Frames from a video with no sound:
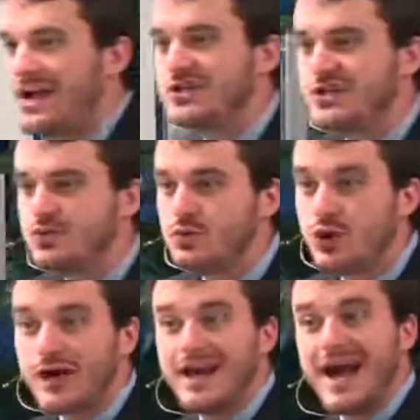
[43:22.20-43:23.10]
as you
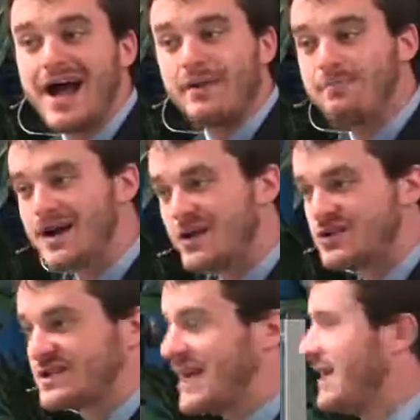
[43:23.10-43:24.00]
look at it at a bigger
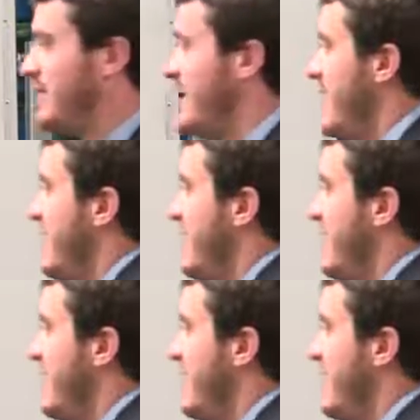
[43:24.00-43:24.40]
scale,